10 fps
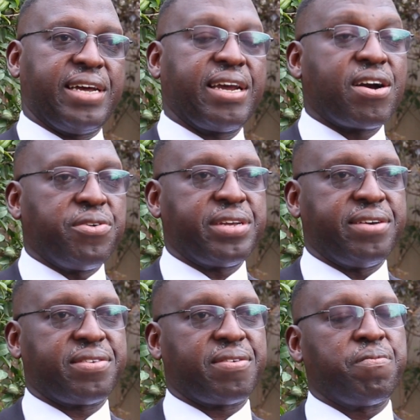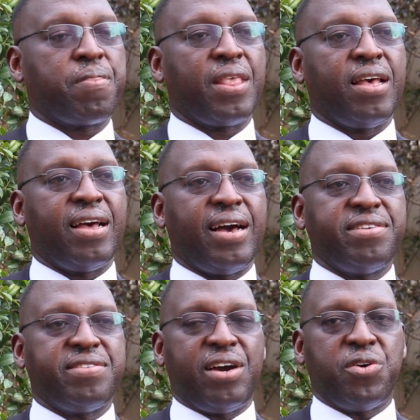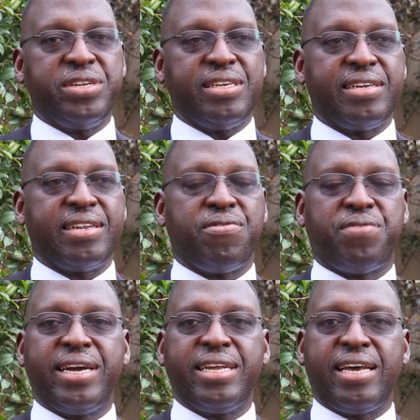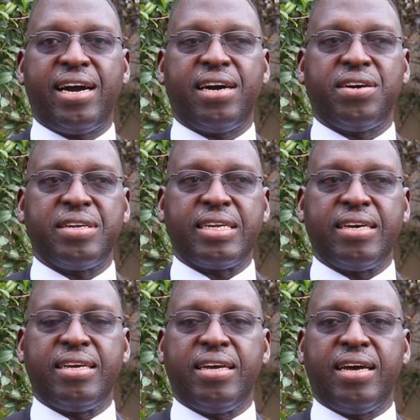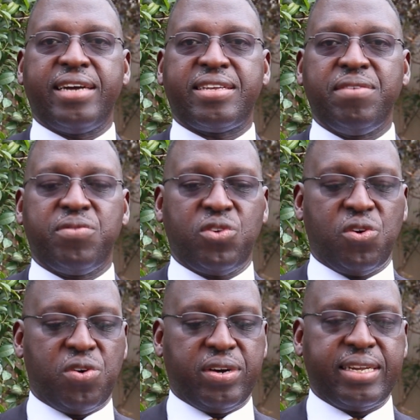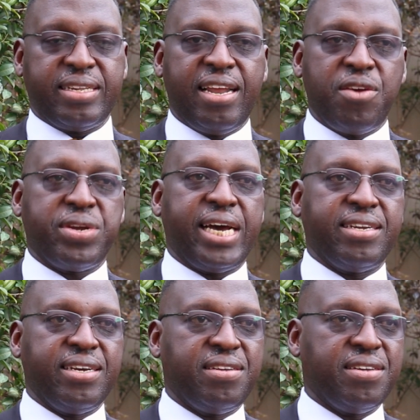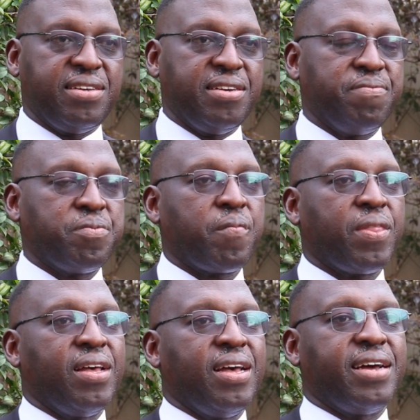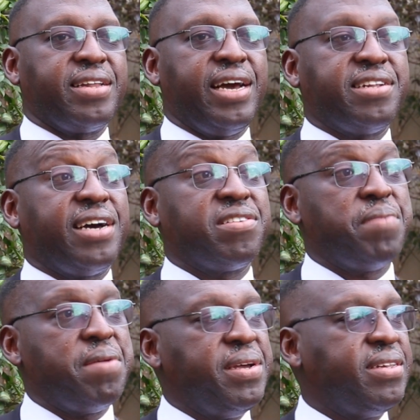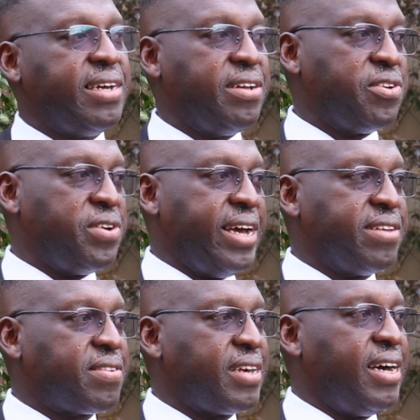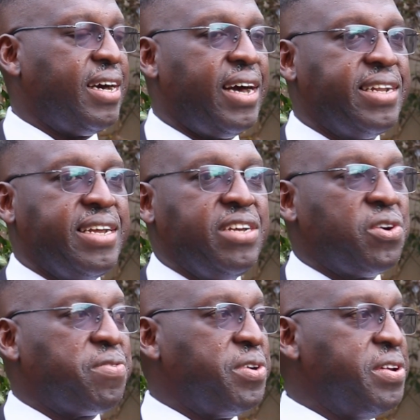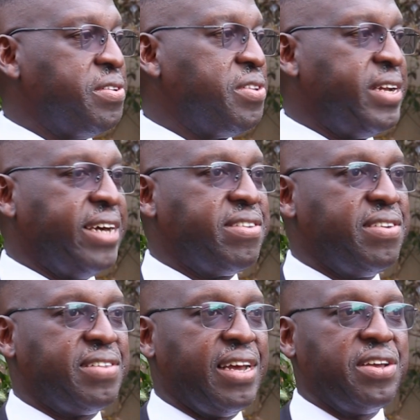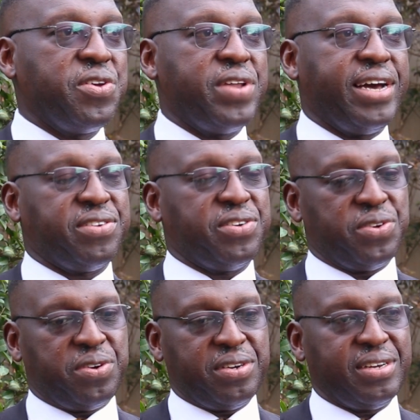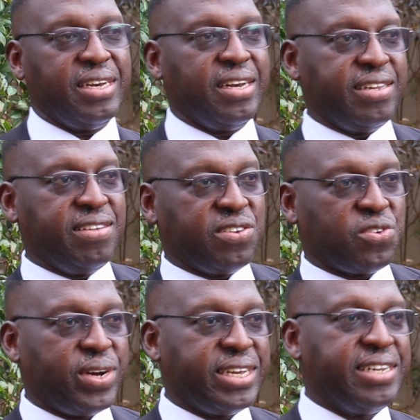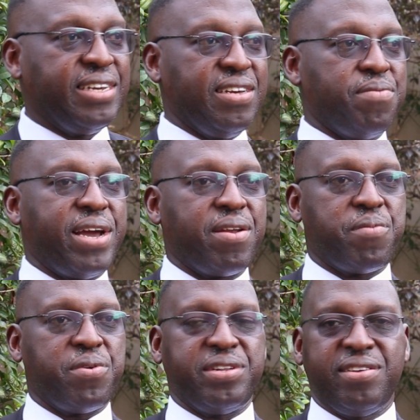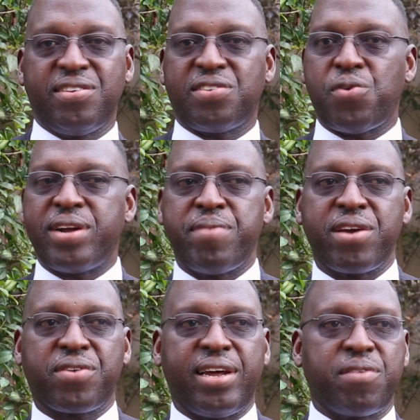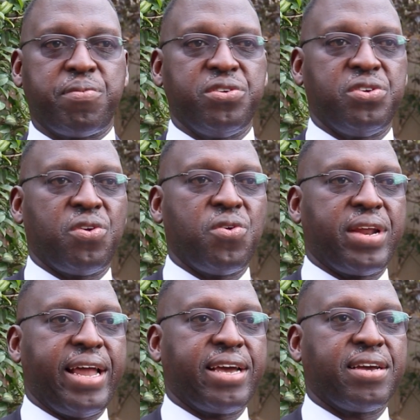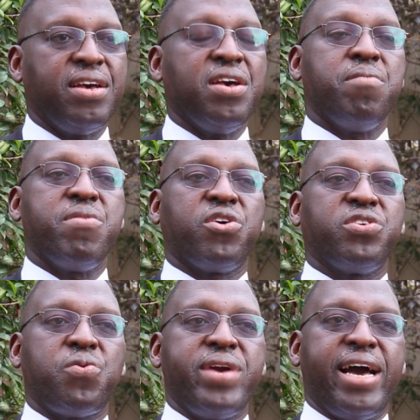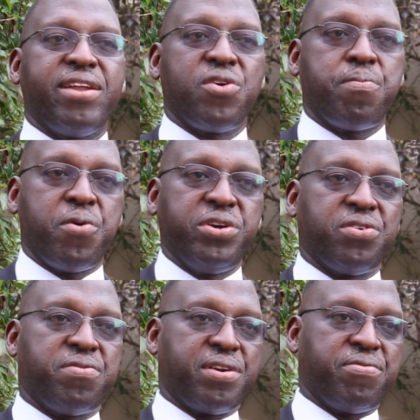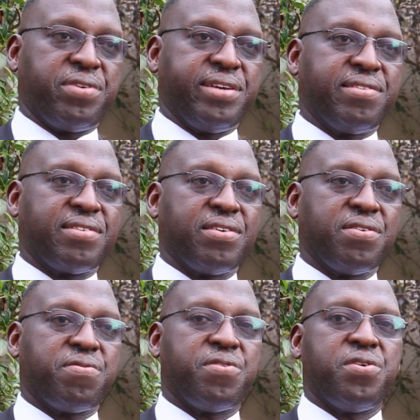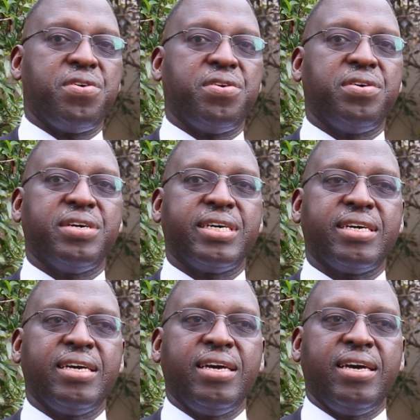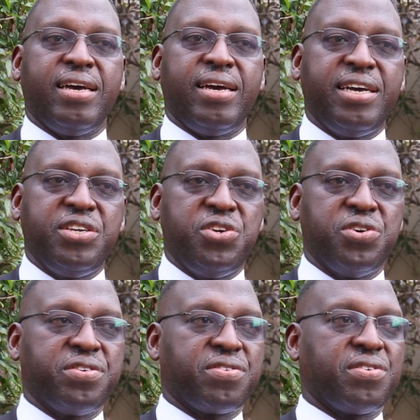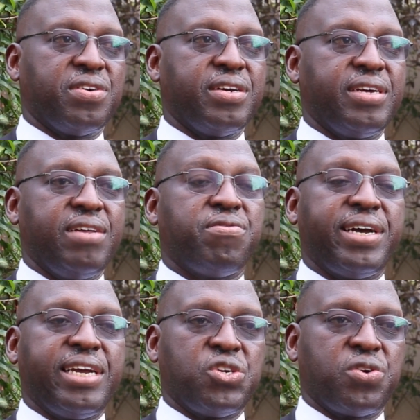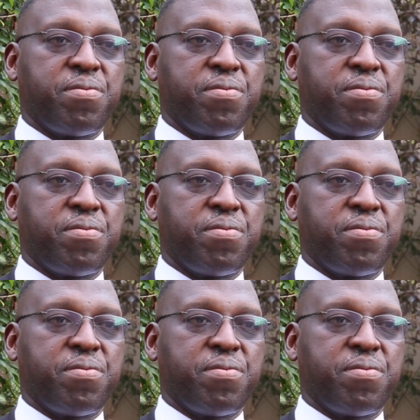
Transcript: and accountants, as they're auditing, they find that at times you're dealing with an entity that has maybe 10 donors. And each of the donors is telling you that, you know, this is what I need in my report. This is what my grant report should look like. Because we had no point of reference for NGOs in financial